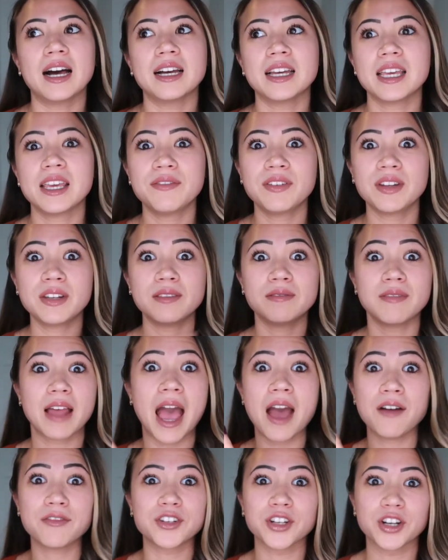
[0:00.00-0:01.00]
even
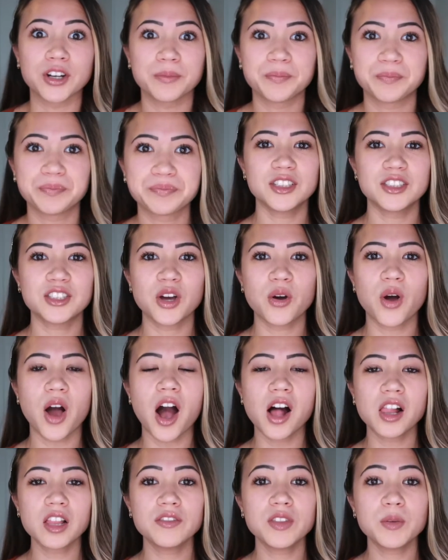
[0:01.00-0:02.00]
after. So
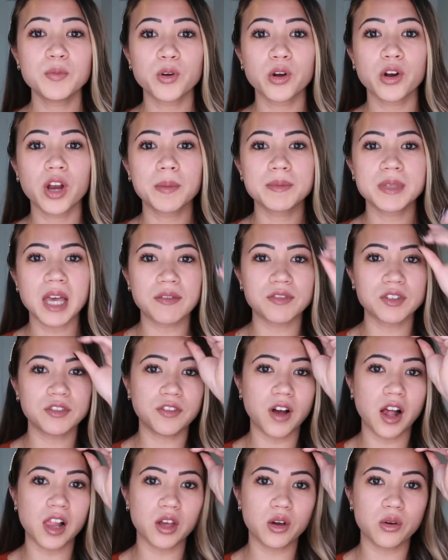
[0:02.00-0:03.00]
all of the programs have to
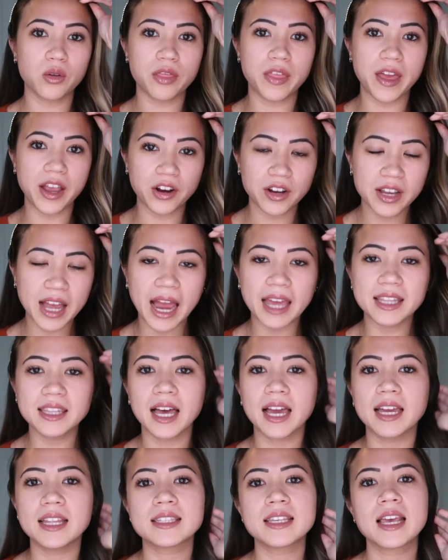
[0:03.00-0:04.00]
follow their
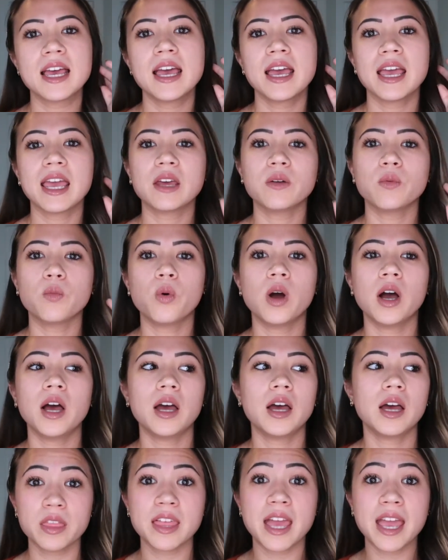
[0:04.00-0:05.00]
guidelines and
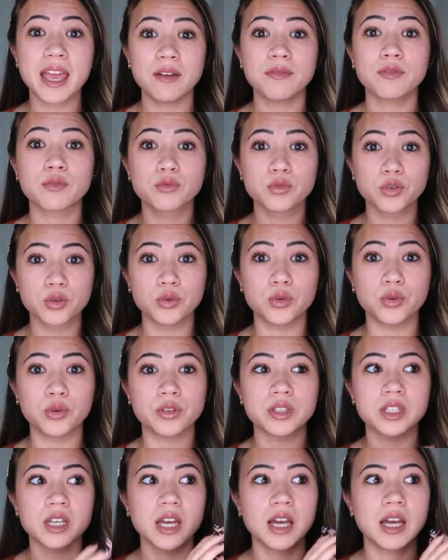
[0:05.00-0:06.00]
what they've
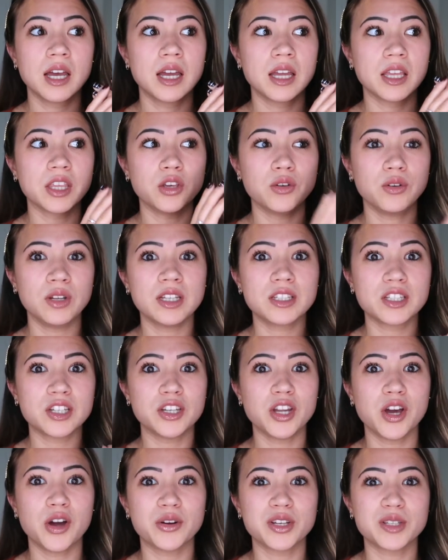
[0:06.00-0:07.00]
ruled you need to
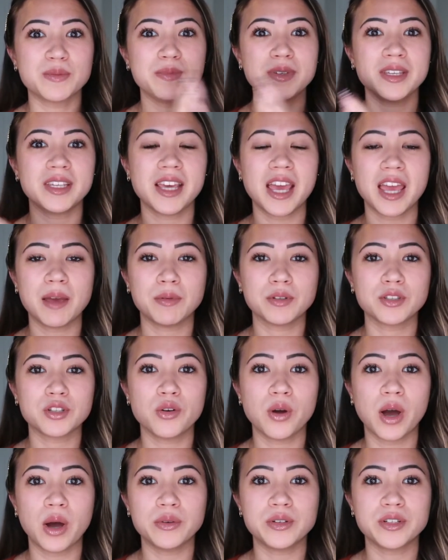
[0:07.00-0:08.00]
know to be able to
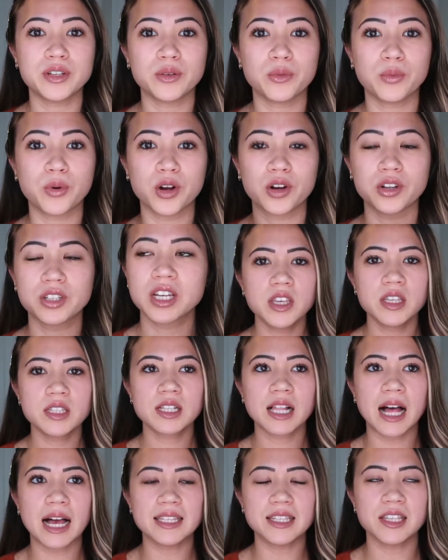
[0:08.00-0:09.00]
go out into the world. These
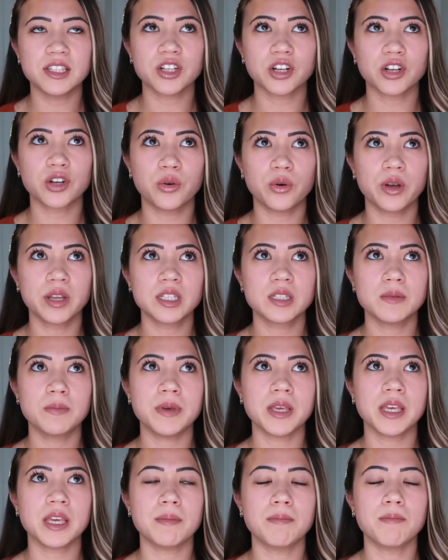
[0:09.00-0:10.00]
classes are going to
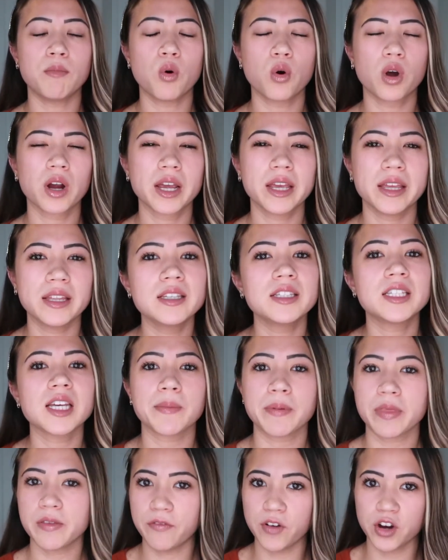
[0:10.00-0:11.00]
be more
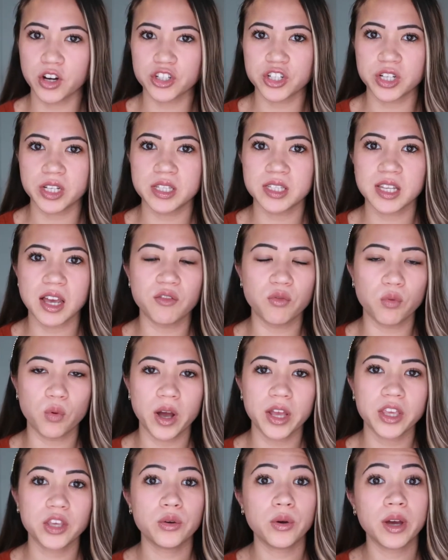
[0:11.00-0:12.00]
in-depth versions of
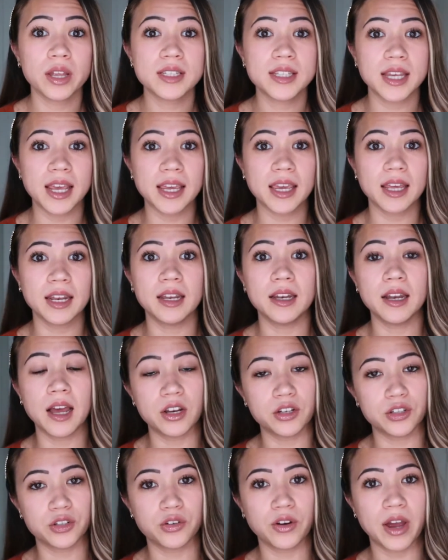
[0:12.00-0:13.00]
what you had taken in
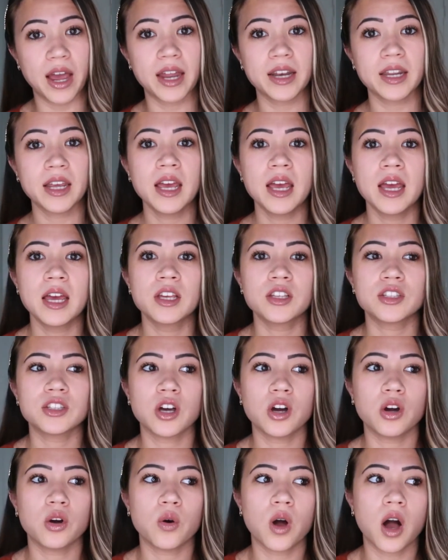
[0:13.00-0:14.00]
undergrad.
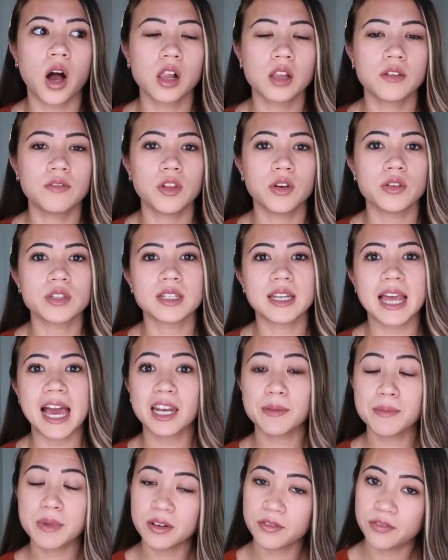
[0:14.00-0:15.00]
So all of those
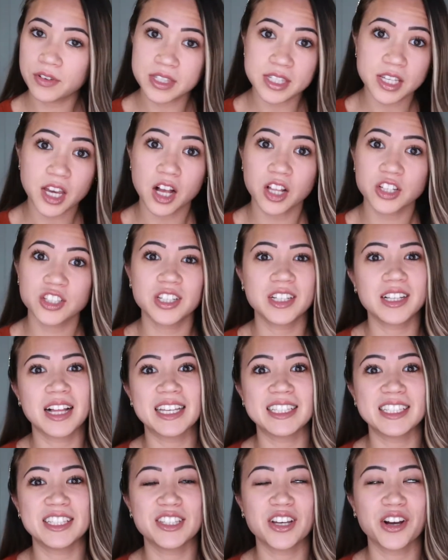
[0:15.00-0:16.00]
anatomy and physiology classes